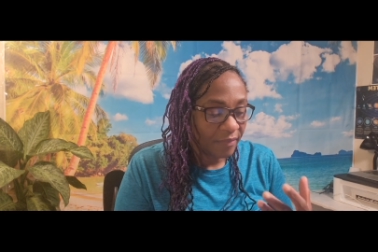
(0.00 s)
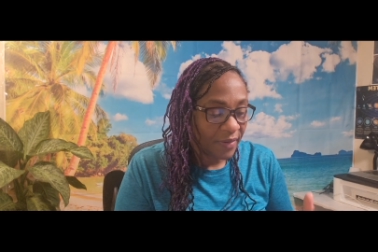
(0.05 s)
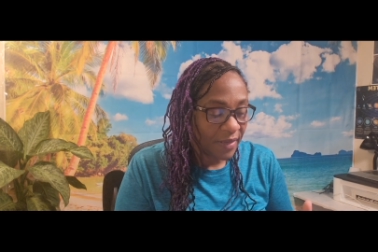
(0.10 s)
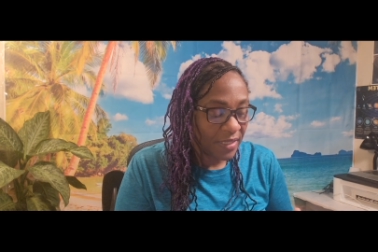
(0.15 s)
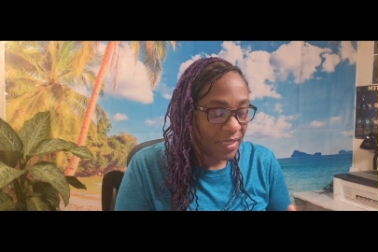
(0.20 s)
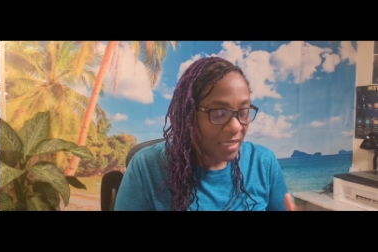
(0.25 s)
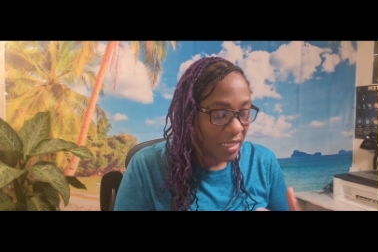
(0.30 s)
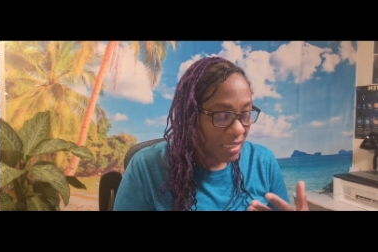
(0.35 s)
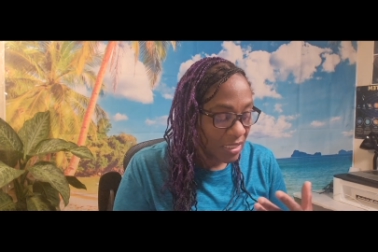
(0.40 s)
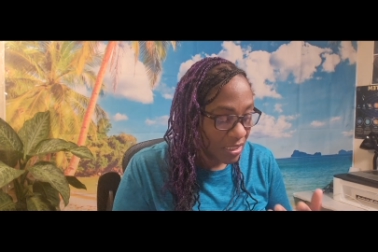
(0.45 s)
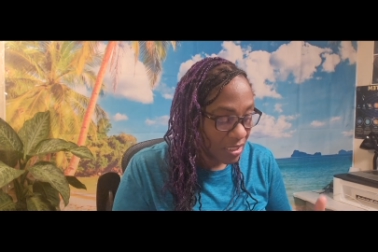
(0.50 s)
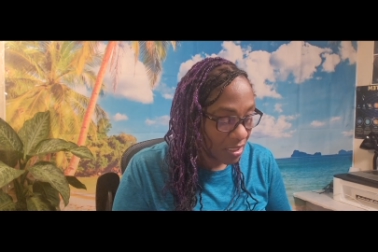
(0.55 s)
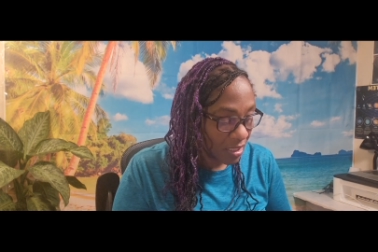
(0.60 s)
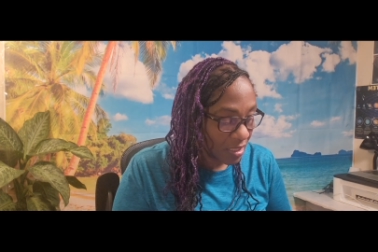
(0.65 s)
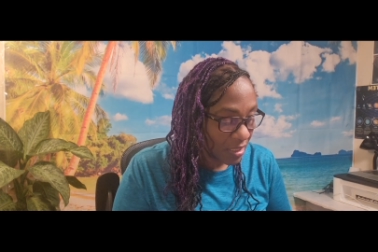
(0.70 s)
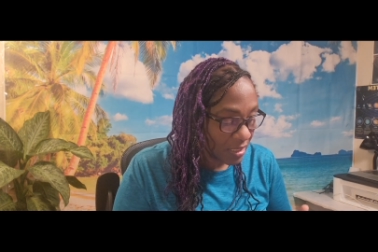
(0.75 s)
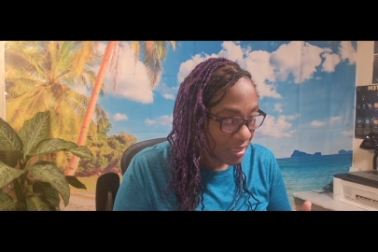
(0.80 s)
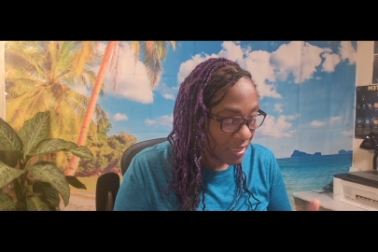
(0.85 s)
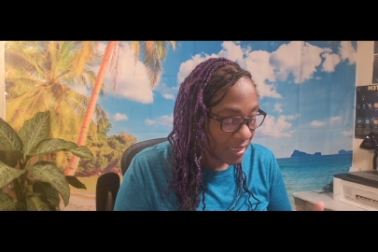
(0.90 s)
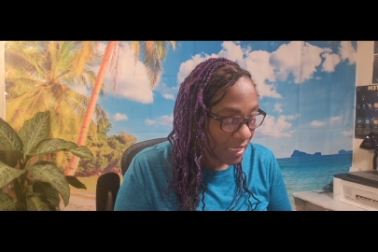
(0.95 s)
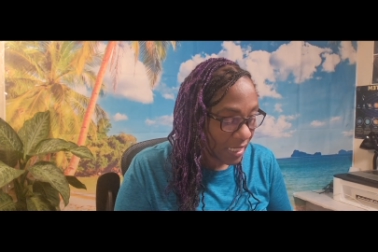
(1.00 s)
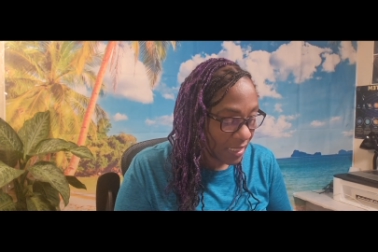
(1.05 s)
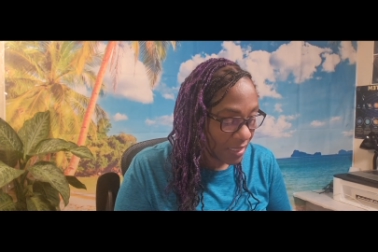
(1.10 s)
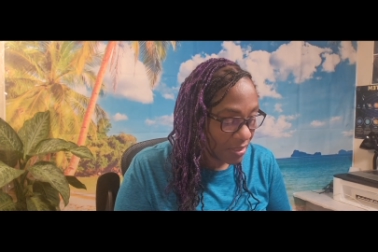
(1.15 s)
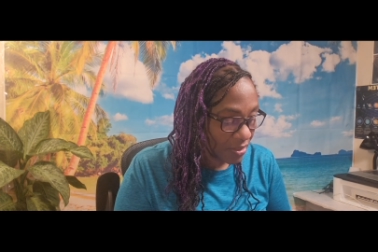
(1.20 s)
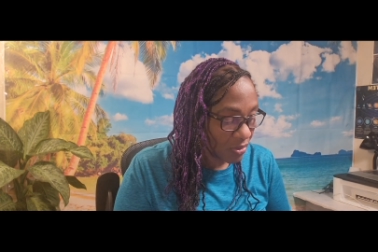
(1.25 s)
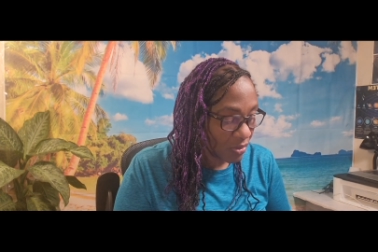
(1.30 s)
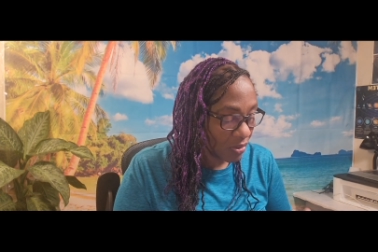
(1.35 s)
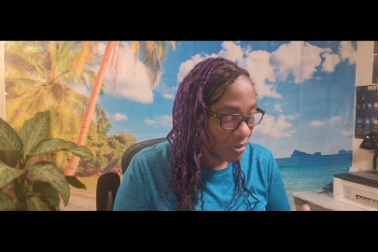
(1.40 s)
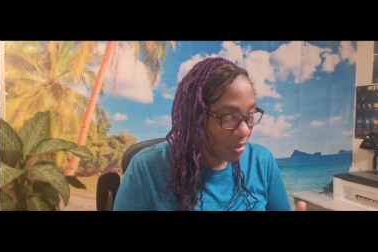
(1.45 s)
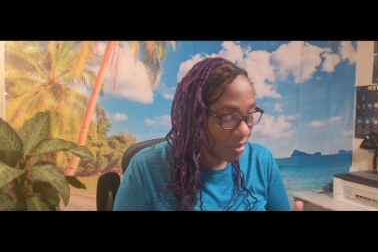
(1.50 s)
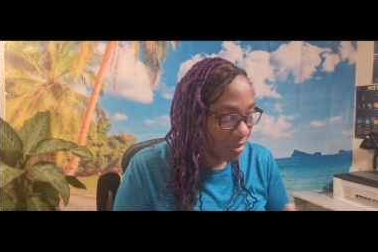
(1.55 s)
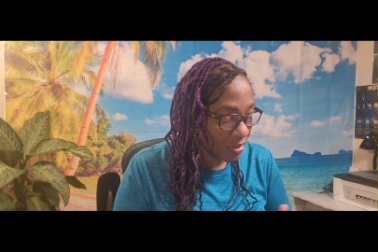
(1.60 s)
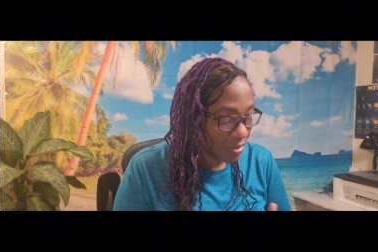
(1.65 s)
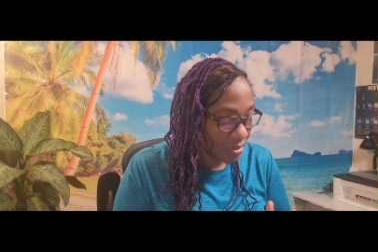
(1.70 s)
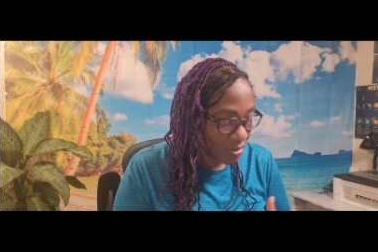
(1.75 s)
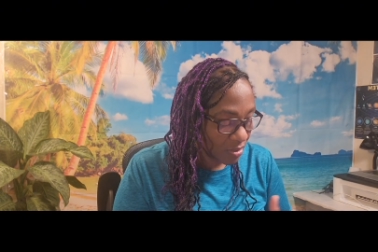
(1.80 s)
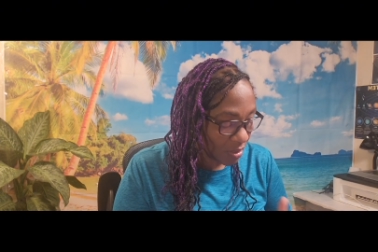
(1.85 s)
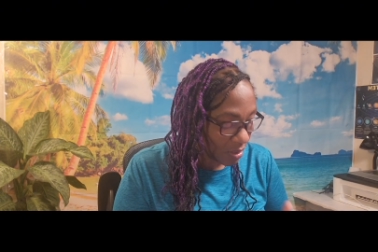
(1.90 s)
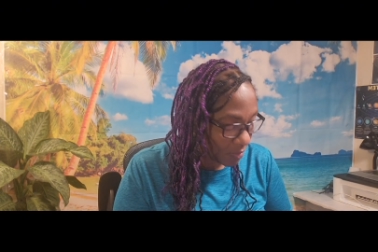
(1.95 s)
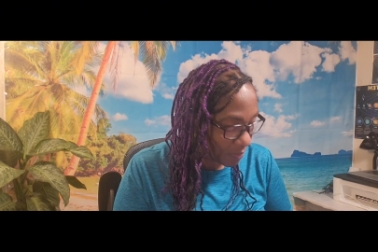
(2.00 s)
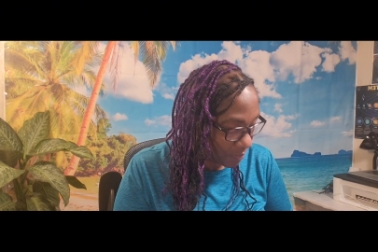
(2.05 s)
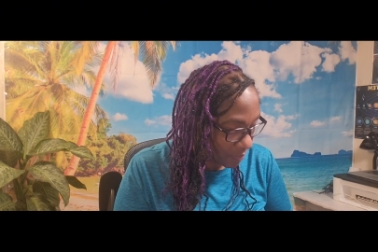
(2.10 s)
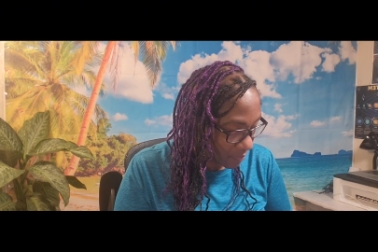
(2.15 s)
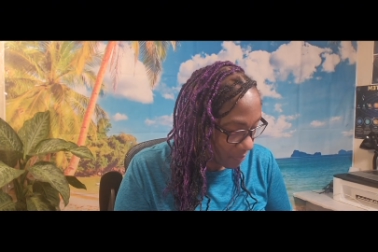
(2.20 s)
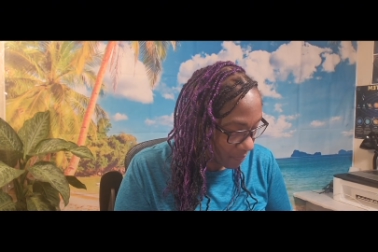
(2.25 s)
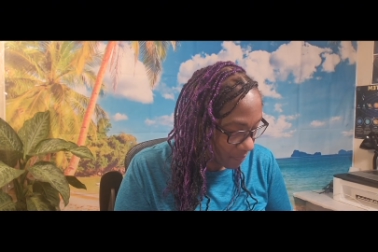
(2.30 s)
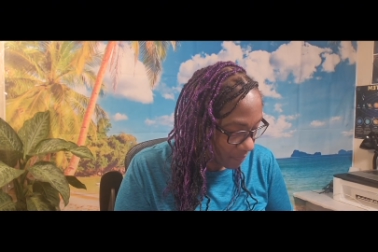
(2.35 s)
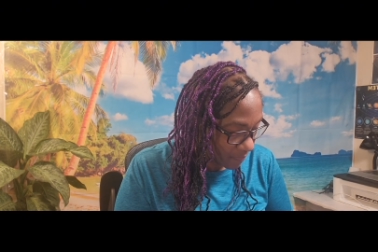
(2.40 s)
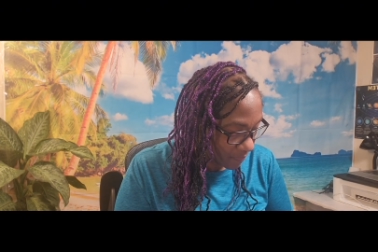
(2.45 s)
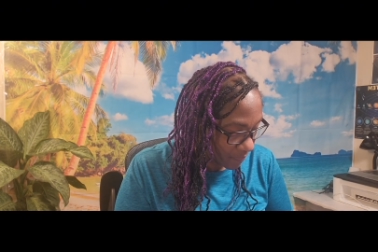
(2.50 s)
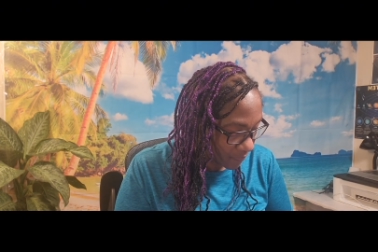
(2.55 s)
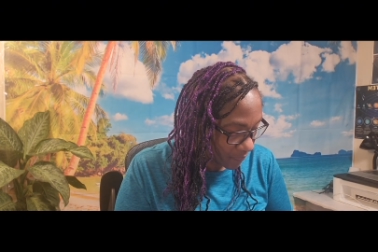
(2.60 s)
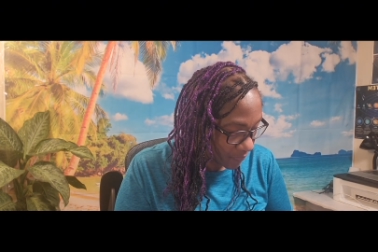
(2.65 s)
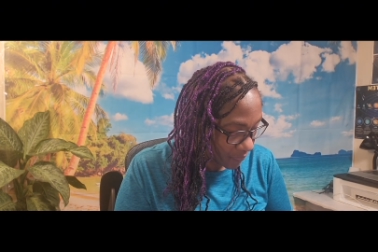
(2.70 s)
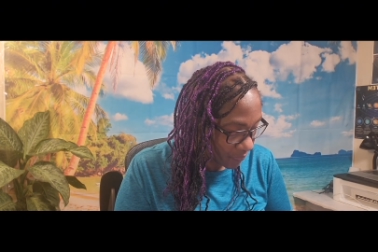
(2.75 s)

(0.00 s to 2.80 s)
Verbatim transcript: financial debt or some